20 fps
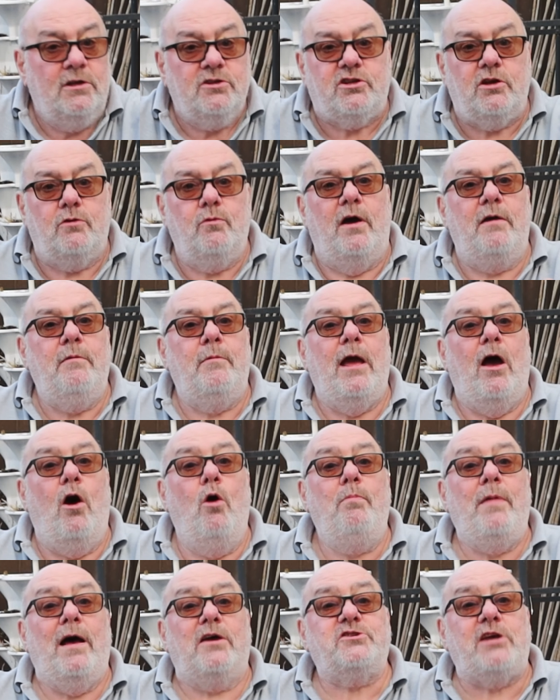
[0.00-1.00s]
So I
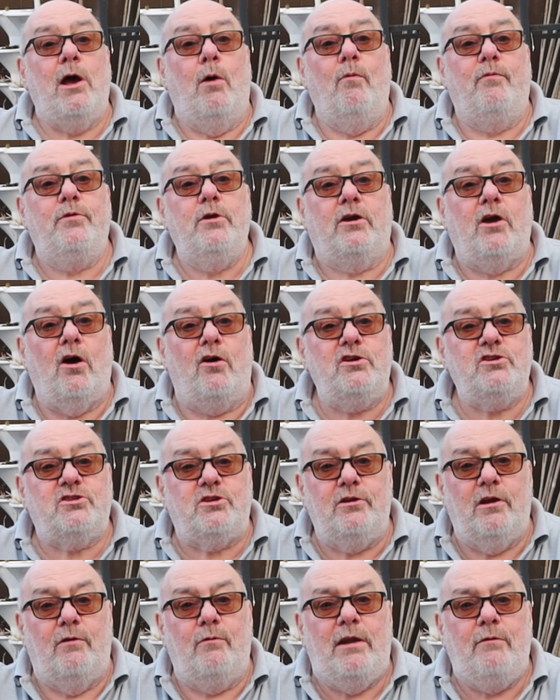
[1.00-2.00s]
hope that's helpful you
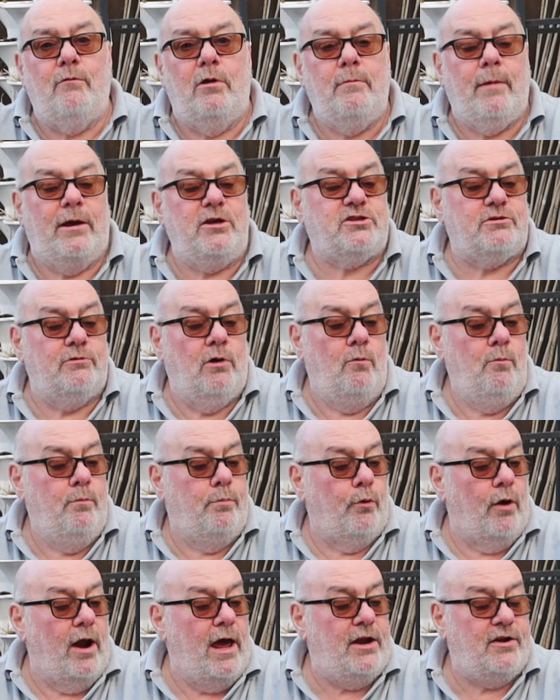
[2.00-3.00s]
guys. You know, anyone who makes their own
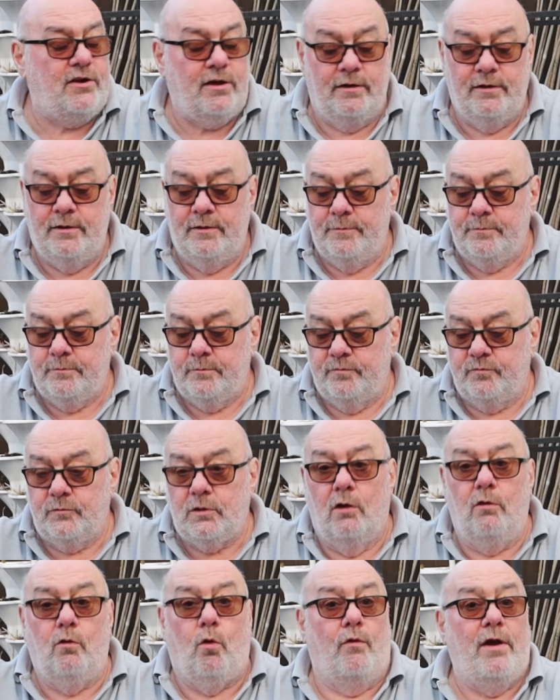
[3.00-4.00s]
bread
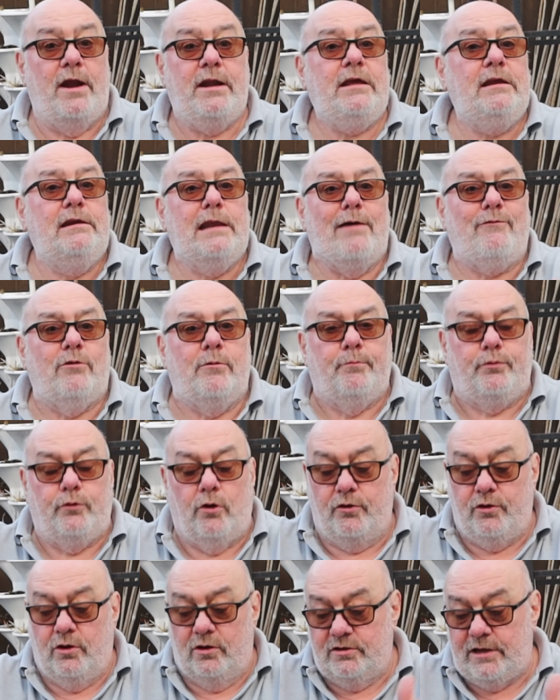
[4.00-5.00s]
or any leaven
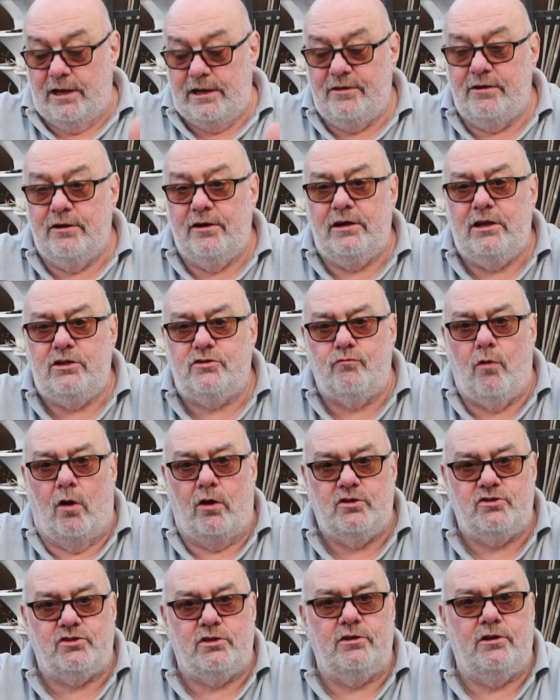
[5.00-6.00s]
product, anything that needs
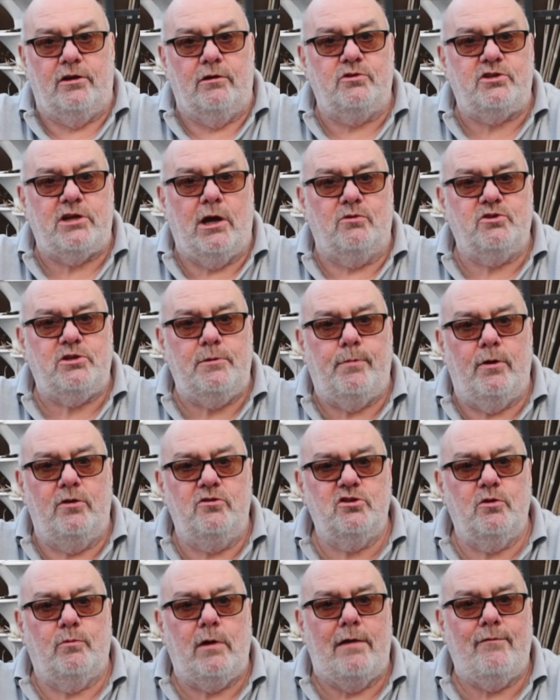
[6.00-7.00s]
rising, you know, Chelsea
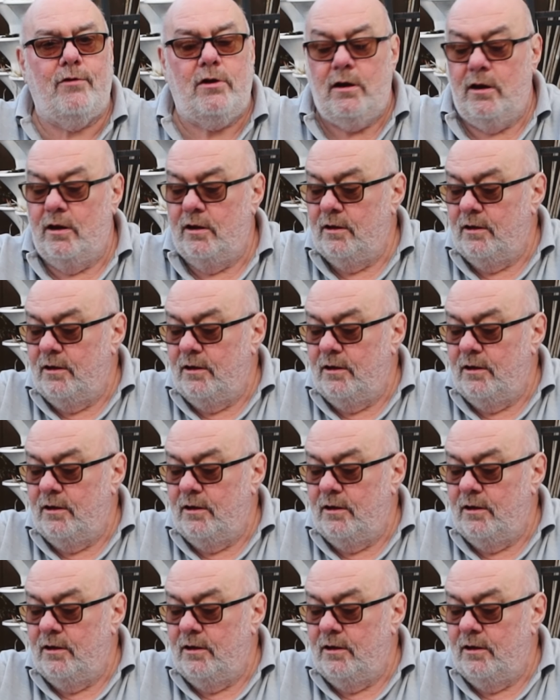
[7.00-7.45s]
buns or whatever.